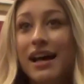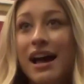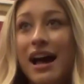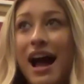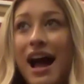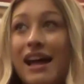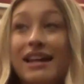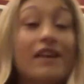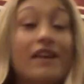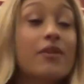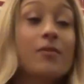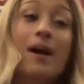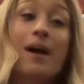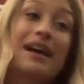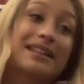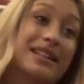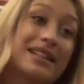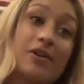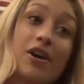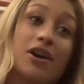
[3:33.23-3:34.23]
I never
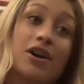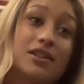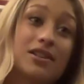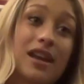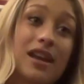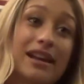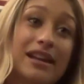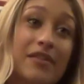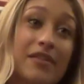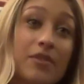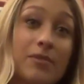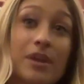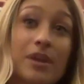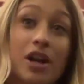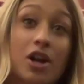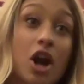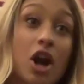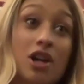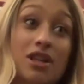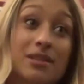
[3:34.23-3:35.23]
passed out also. I'd never been
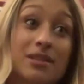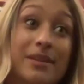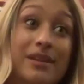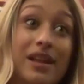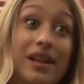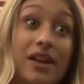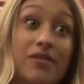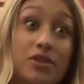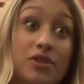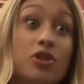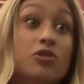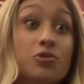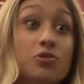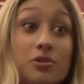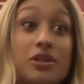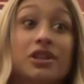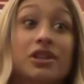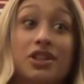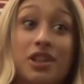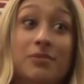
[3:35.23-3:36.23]
unconscious in my life. So it was
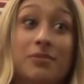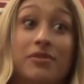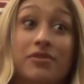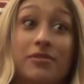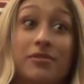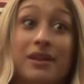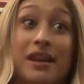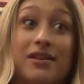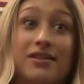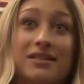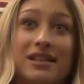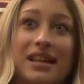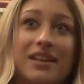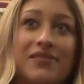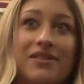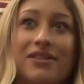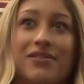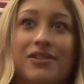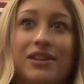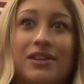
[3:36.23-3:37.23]
really trippy for me. I was like, I've
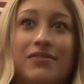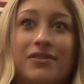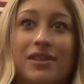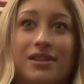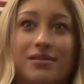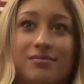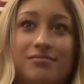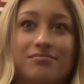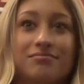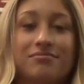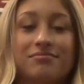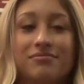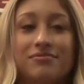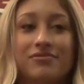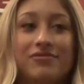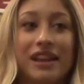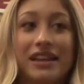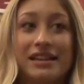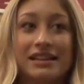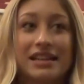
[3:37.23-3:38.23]
never even
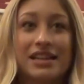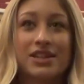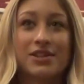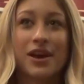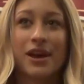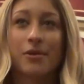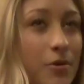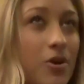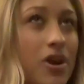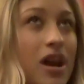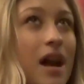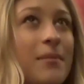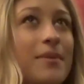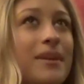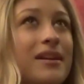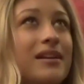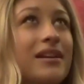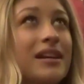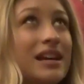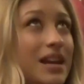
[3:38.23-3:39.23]
fainted. So I woke up,
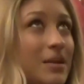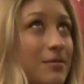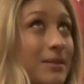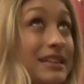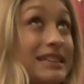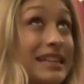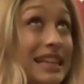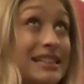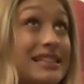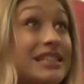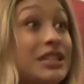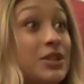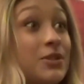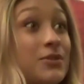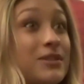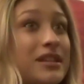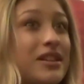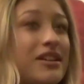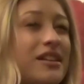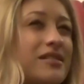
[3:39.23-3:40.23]
and my dance teacher
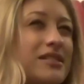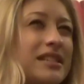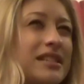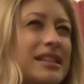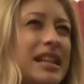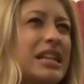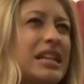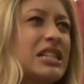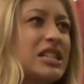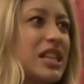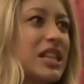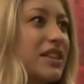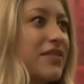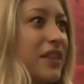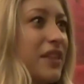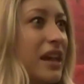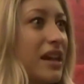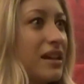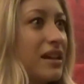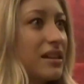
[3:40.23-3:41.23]
was there, and I was like, did I just like
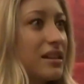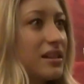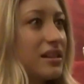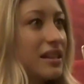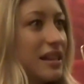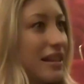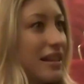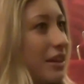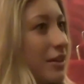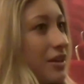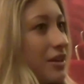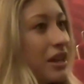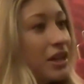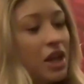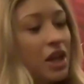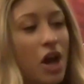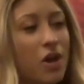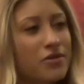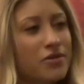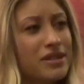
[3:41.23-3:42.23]
faint? And they were like,
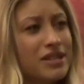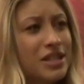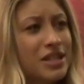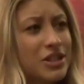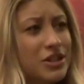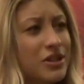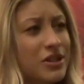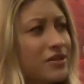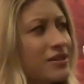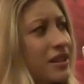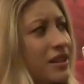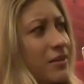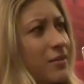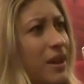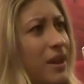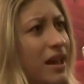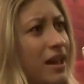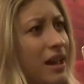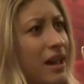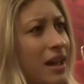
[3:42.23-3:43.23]
no, it was a seizure. And I was like,
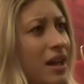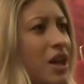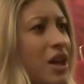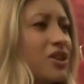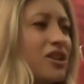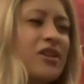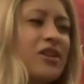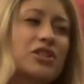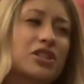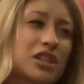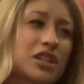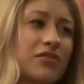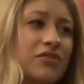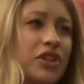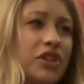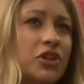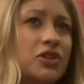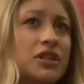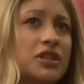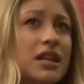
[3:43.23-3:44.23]
what? So I was just
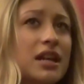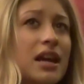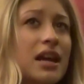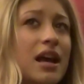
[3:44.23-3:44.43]
confused.